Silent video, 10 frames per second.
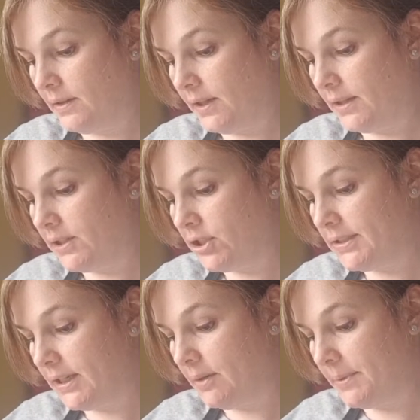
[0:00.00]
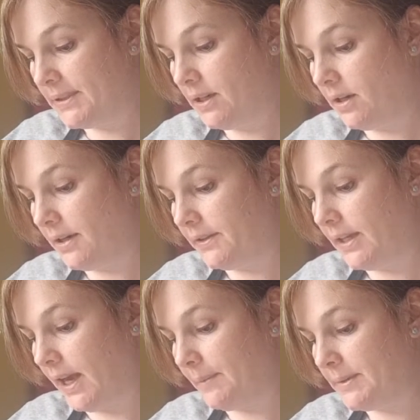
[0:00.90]
And that's just to help us hide the
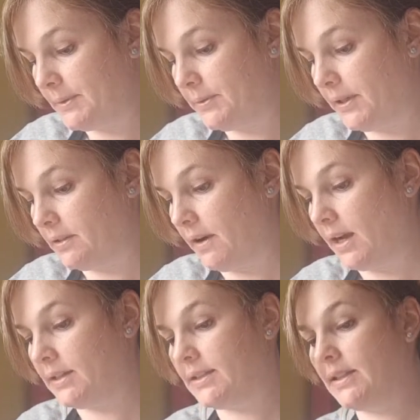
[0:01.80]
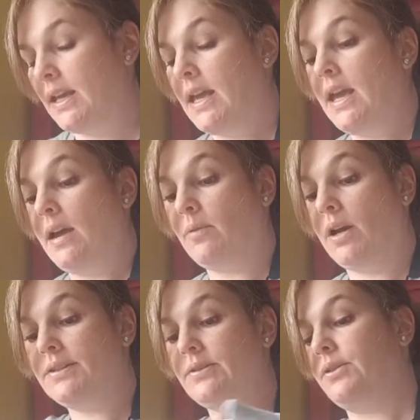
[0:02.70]
gaps between the rocks. And we're
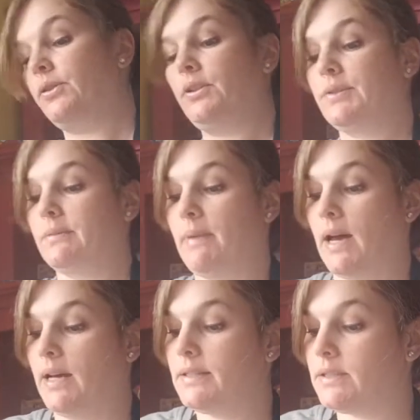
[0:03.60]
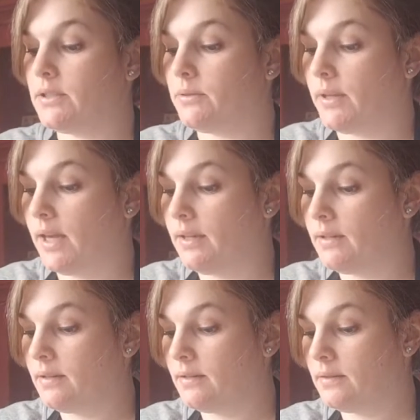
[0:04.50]
also going to use the moss to do that.
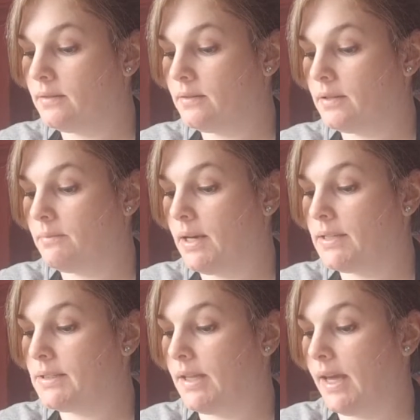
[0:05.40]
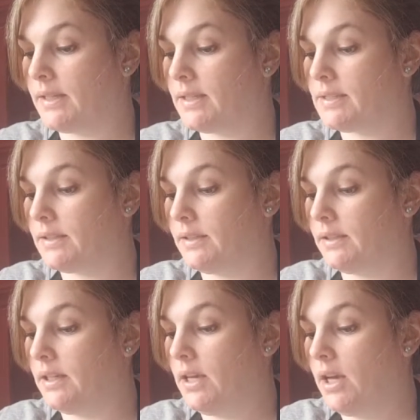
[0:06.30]
The moss will act as a
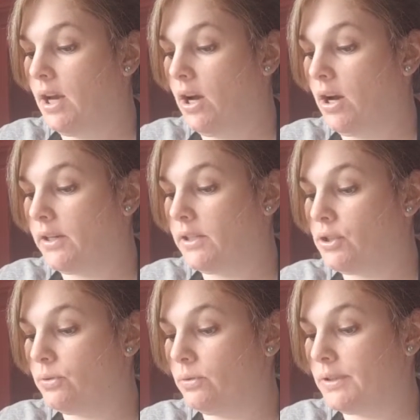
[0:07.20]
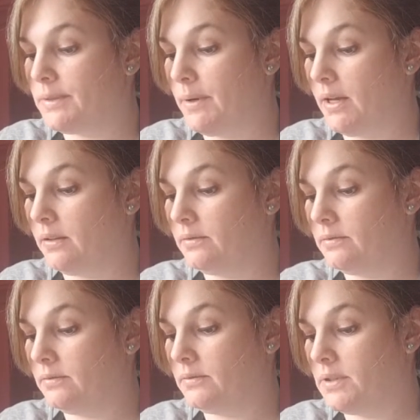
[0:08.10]
little hiding tool as well,
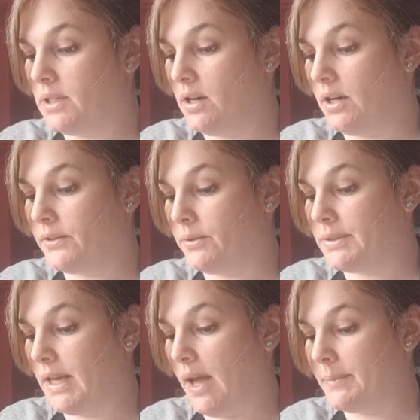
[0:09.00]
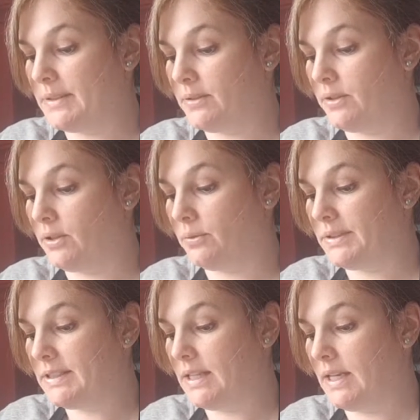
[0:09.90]
to hide those gaps so you don't
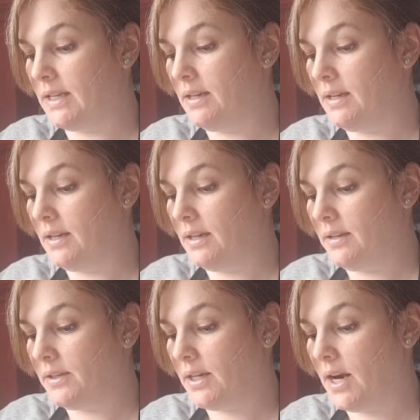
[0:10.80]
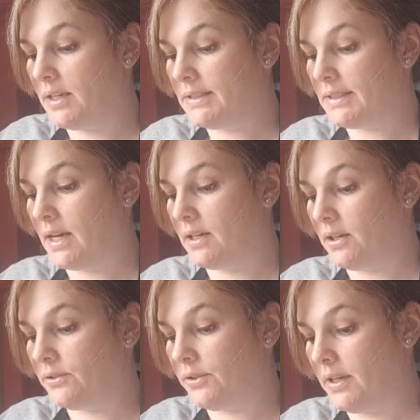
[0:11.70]
see the cardstock
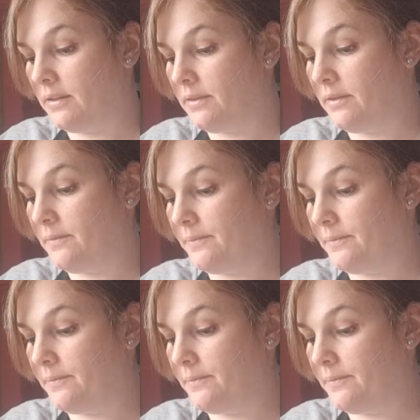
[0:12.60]
underneath.